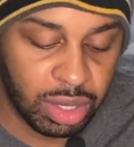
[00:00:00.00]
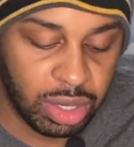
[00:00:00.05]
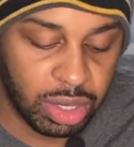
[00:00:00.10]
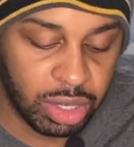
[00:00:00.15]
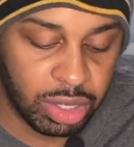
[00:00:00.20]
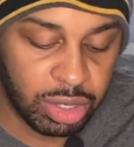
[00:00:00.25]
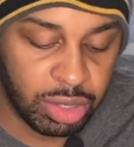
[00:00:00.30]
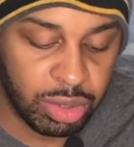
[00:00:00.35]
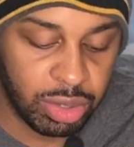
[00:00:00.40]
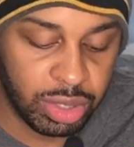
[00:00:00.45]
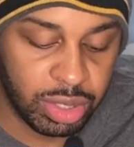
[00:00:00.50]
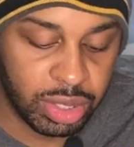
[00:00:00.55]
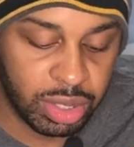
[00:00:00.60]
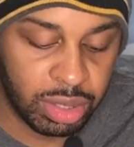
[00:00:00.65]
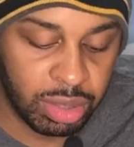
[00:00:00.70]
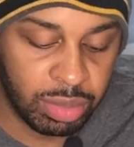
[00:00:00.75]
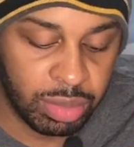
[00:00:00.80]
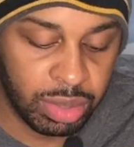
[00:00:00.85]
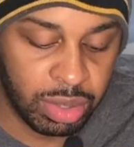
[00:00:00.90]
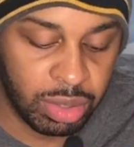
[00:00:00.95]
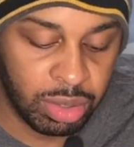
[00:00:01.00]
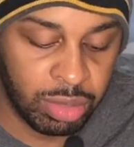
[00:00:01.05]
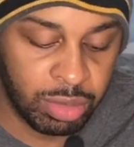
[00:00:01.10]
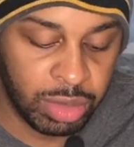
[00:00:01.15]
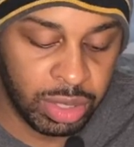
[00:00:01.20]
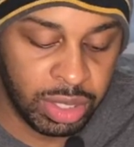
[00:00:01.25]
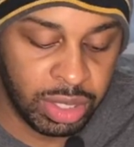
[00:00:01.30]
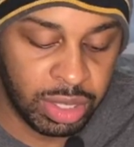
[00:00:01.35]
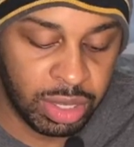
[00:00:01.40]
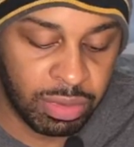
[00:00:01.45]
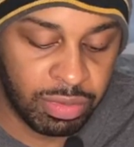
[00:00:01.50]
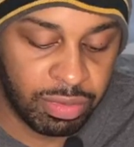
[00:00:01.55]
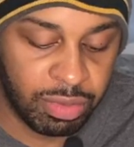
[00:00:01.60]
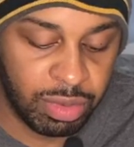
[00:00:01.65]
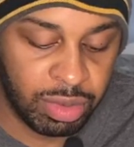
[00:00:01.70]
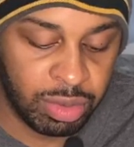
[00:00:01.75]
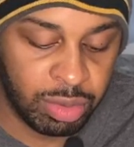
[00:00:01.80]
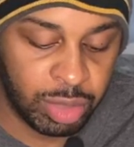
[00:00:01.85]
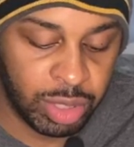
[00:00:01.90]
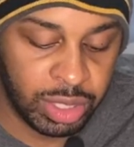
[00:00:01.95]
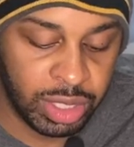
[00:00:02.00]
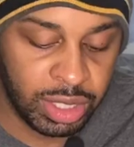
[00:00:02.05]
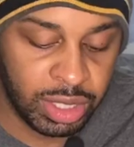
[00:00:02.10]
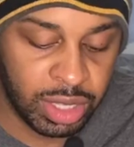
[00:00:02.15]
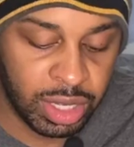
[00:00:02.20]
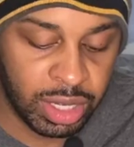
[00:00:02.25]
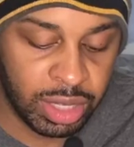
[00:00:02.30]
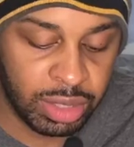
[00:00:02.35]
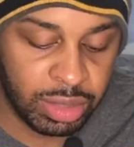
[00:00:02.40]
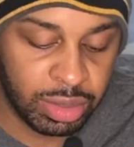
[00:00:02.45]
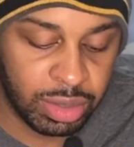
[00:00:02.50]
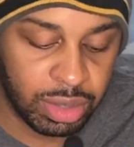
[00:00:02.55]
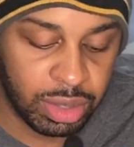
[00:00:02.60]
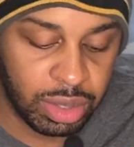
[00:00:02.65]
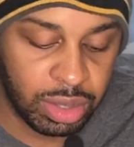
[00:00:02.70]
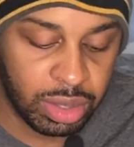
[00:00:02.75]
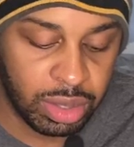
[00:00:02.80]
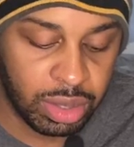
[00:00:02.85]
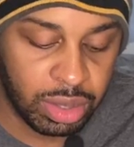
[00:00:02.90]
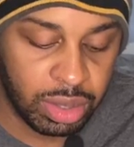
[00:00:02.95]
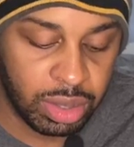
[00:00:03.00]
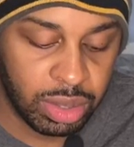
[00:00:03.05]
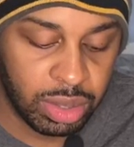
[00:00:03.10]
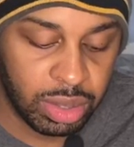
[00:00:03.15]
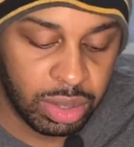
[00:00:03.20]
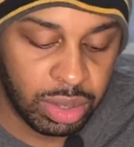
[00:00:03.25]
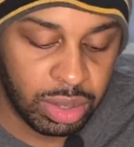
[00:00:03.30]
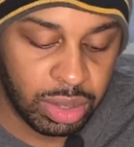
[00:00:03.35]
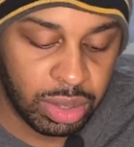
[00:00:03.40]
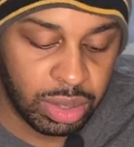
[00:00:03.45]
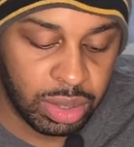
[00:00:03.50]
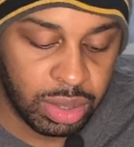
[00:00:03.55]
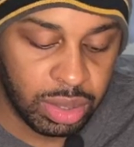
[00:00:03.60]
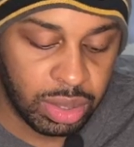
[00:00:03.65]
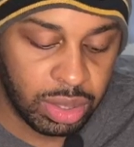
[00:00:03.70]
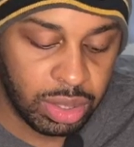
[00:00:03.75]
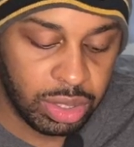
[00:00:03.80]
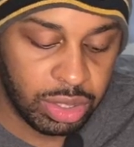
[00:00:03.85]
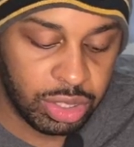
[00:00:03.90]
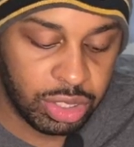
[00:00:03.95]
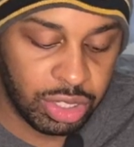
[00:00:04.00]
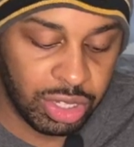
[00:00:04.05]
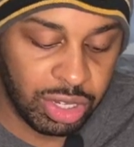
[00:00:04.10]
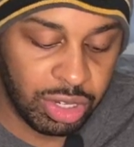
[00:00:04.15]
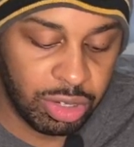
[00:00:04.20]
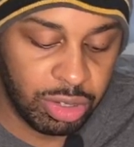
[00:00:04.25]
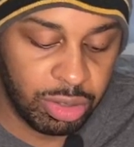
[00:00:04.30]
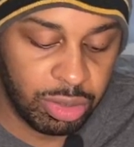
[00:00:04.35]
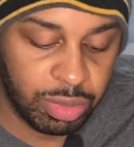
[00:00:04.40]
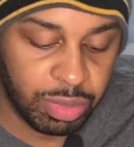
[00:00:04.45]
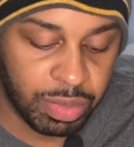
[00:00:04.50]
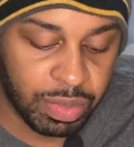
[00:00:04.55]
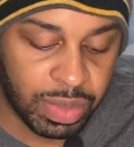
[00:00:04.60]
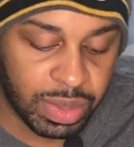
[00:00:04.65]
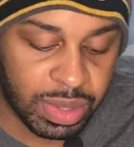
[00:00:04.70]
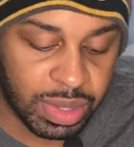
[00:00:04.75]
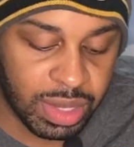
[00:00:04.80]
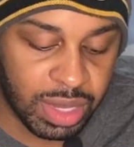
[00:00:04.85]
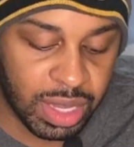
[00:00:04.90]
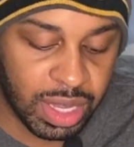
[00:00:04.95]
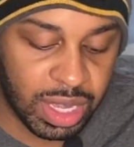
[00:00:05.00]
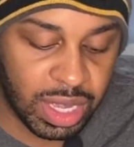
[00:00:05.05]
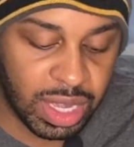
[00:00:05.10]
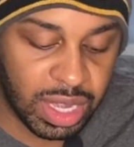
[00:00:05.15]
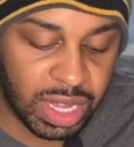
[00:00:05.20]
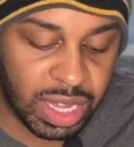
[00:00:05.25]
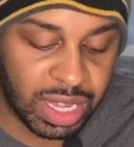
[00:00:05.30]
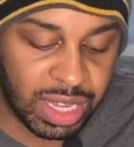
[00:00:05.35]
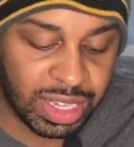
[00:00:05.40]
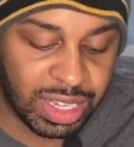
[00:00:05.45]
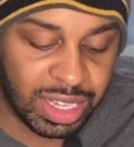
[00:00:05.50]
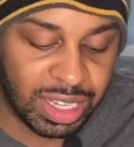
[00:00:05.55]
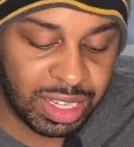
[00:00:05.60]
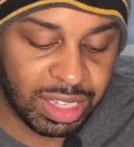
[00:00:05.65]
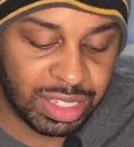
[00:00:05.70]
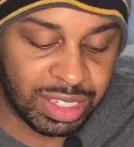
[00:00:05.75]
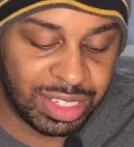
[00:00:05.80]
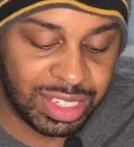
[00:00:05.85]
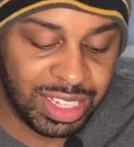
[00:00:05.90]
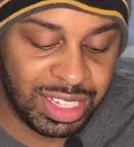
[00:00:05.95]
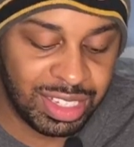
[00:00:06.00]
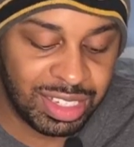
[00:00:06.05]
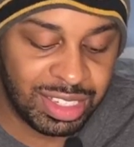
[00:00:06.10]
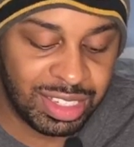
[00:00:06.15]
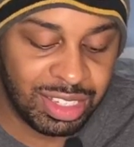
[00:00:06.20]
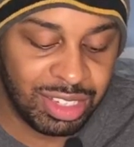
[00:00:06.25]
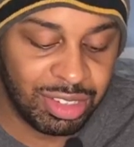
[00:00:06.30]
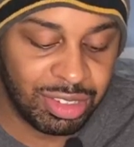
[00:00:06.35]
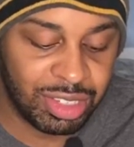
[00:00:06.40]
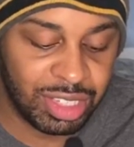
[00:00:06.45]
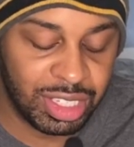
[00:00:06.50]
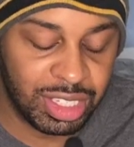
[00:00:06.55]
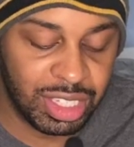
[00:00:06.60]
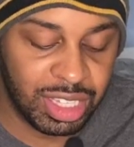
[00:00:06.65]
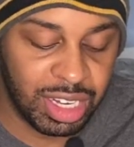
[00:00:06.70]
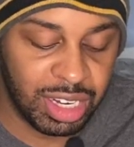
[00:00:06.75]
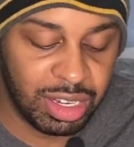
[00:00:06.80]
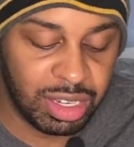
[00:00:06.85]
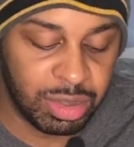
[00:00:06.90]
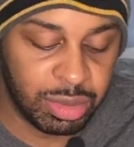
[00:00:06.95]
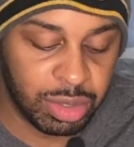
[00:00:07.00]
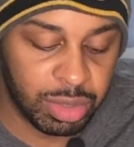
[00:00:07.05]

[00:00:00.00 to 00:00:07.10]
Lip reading: occurrence on Monday night. So I think still Cincinnati comes